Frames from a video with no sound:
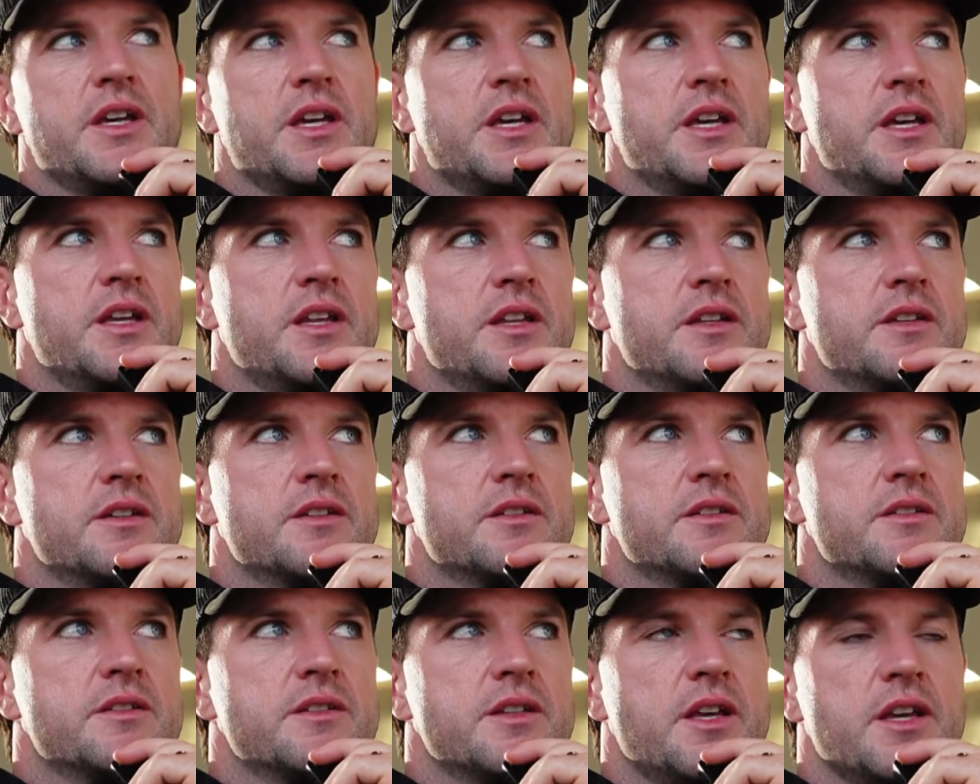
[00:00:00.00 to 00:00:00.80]

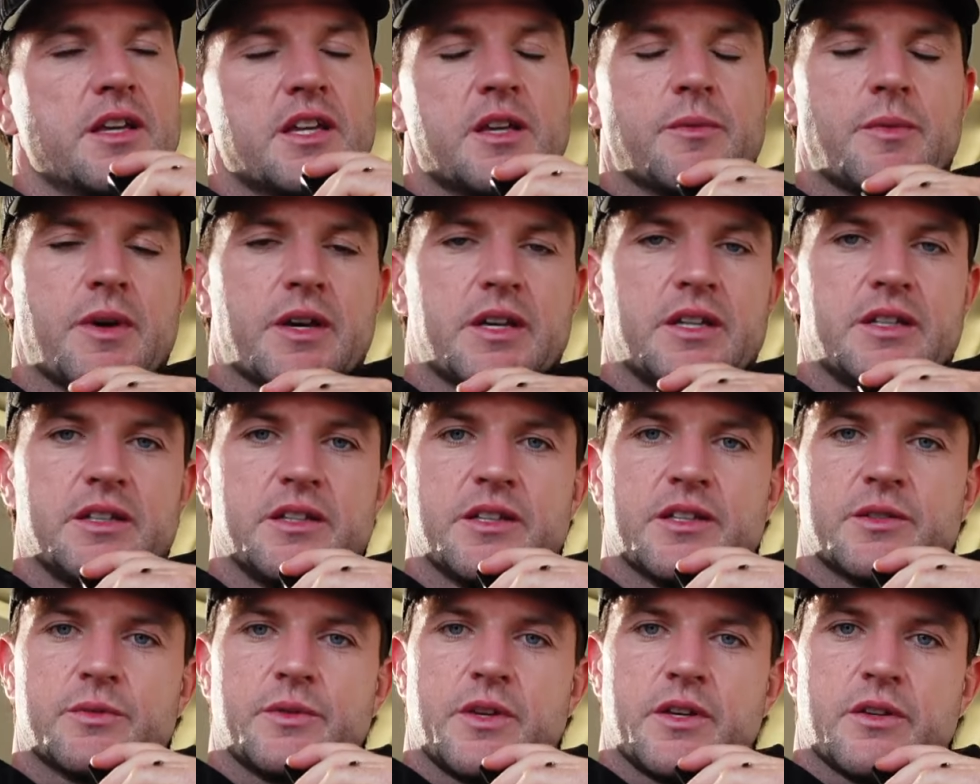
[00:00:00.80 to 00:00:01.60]
And yeah, get back
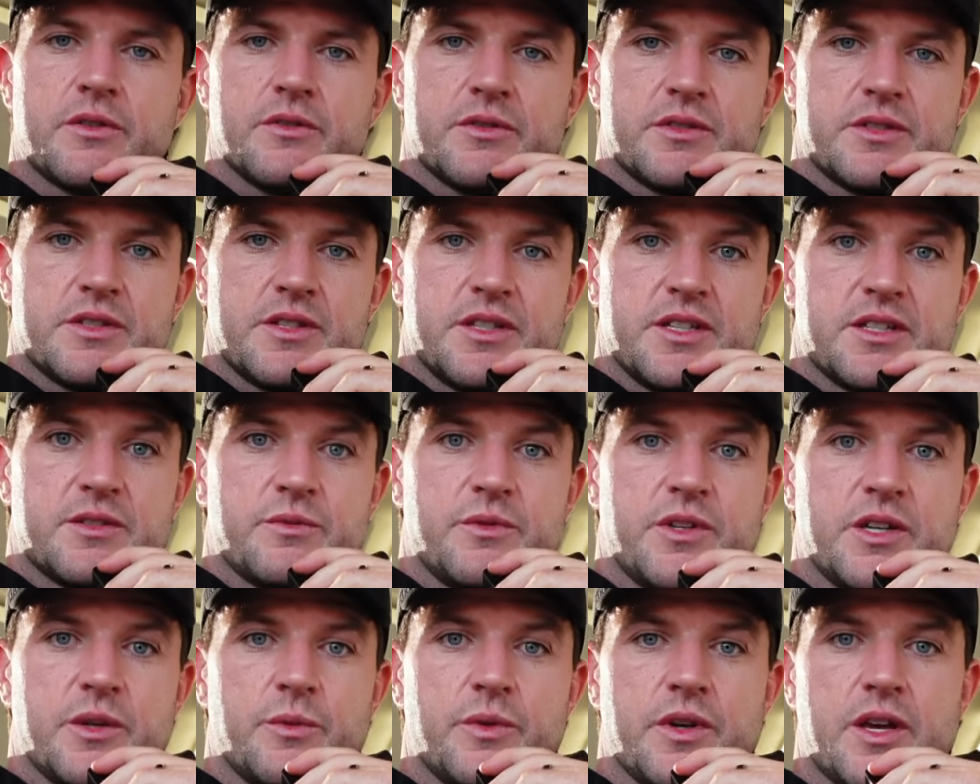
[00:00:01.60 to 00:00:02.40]
into this week, because
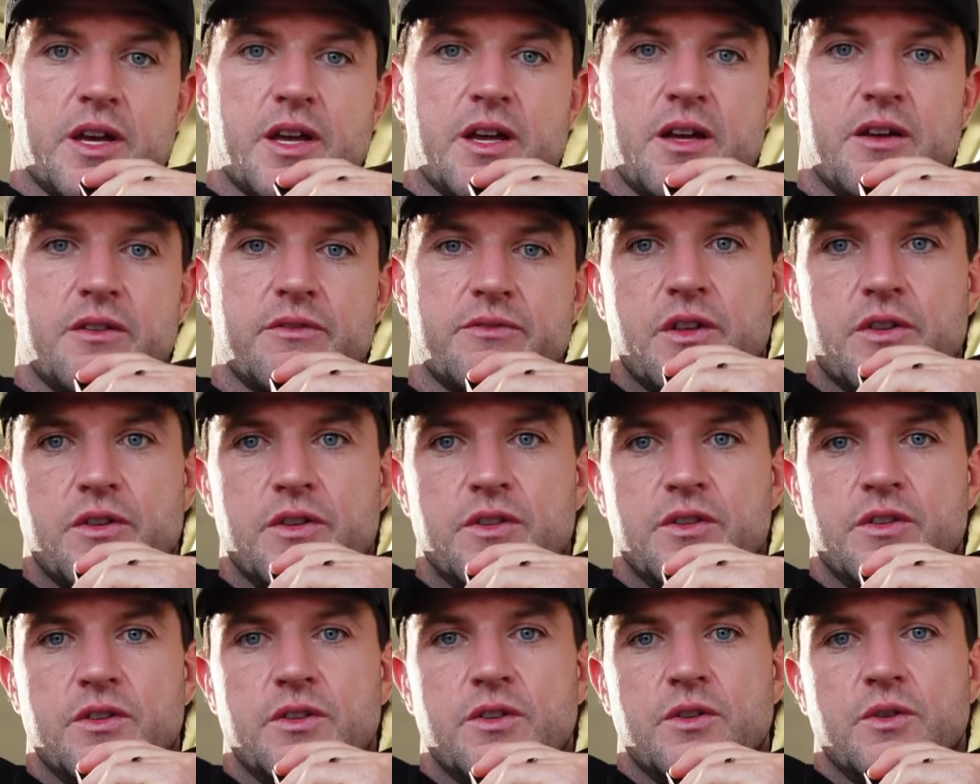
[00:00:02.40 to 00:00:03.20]
this week we have
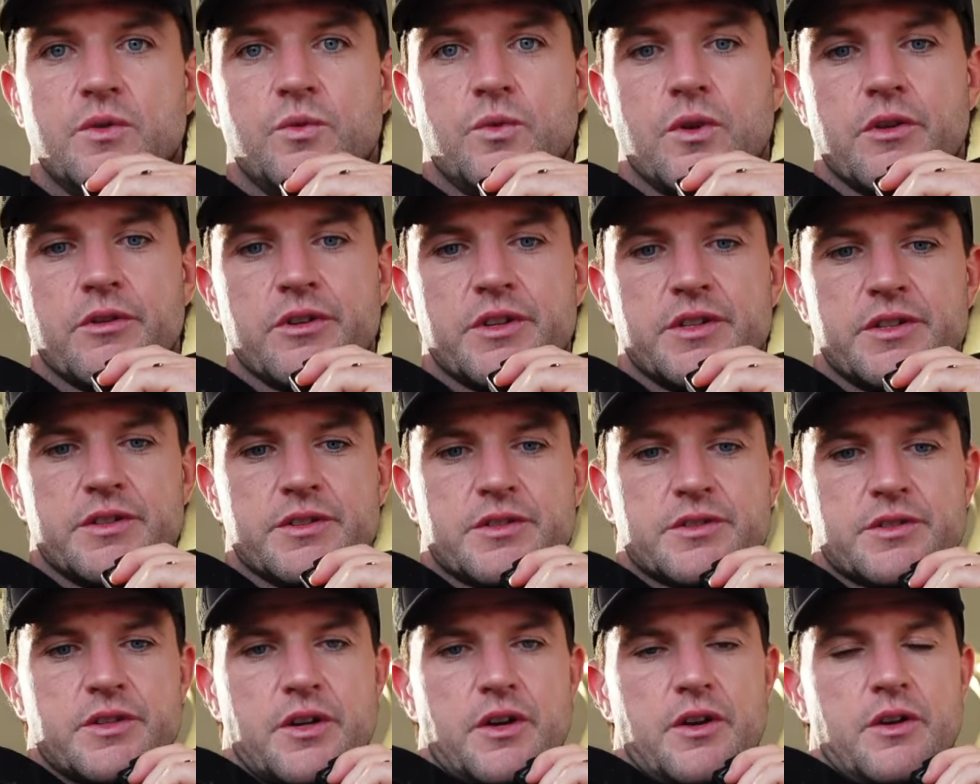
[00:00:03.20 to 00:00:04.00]
the
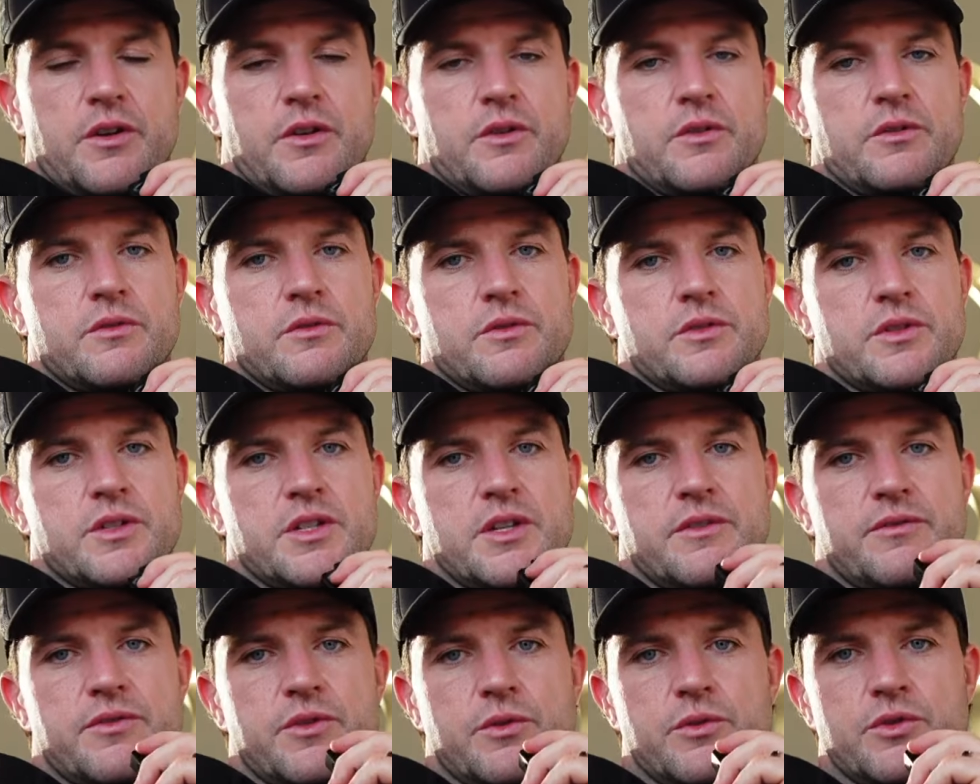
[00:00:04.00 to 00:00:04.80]
Warriors. So
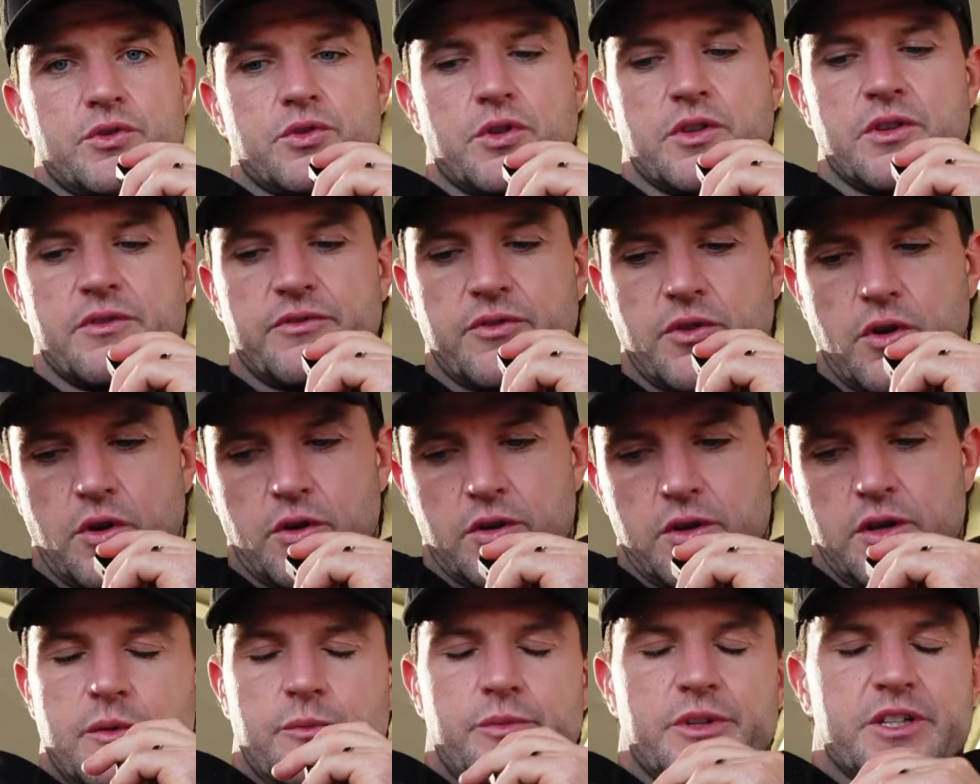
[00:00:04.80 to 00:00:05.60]
if you enjoy the
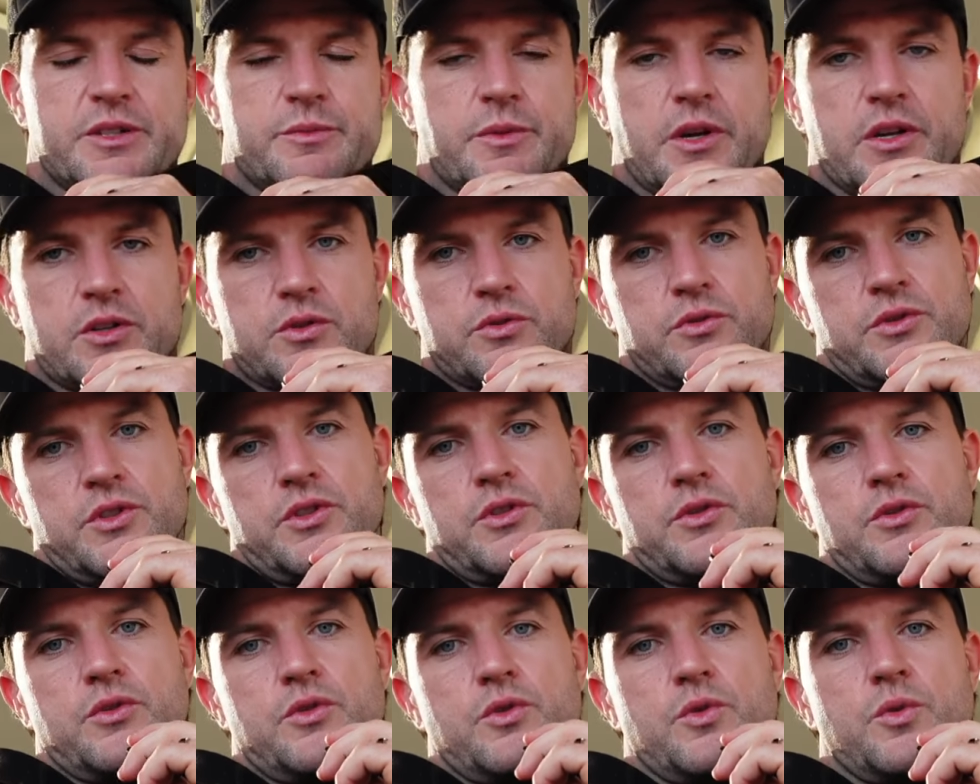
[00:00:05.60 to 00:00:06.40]
vlog, please make sure
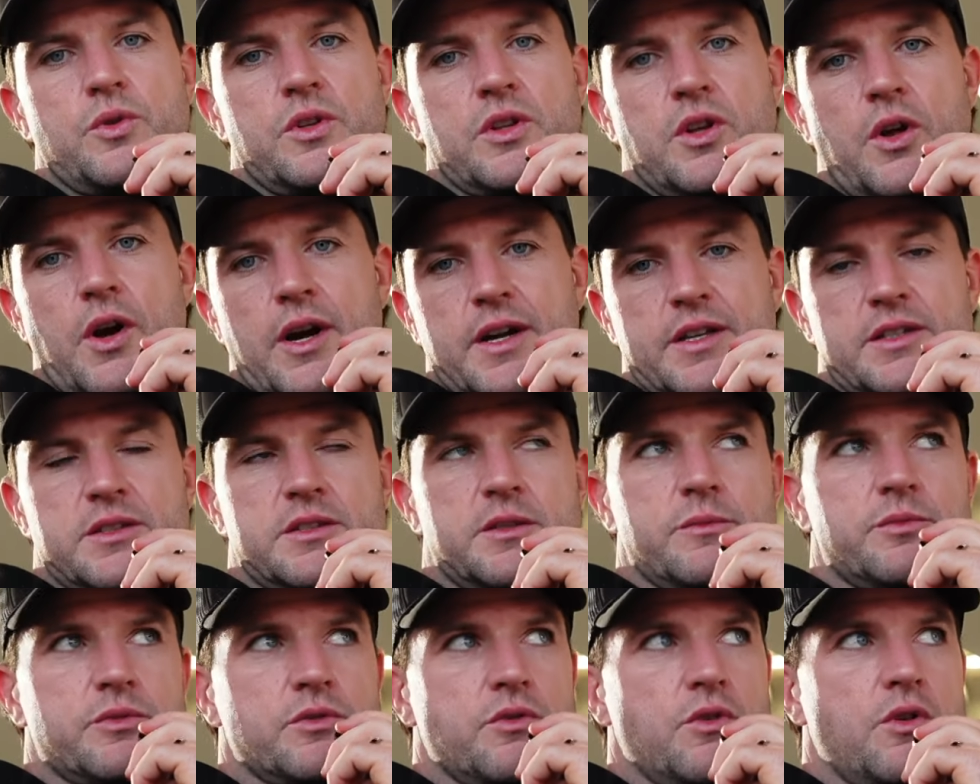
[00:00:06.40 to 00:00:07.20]
you do like and
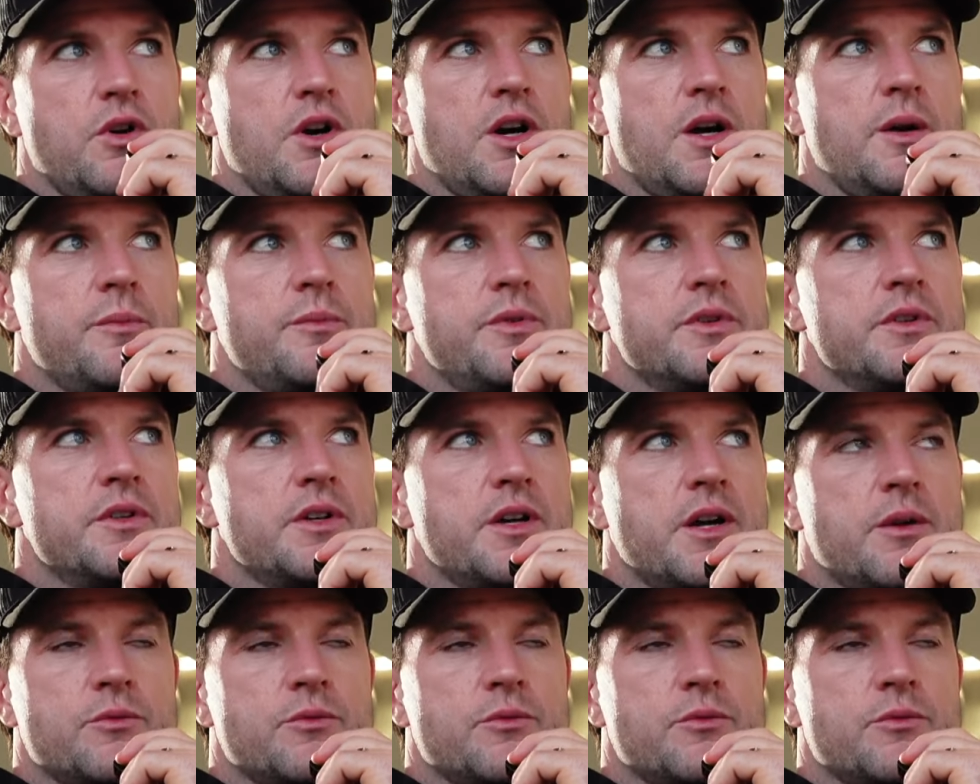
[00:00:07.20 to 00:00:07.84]
subscribe.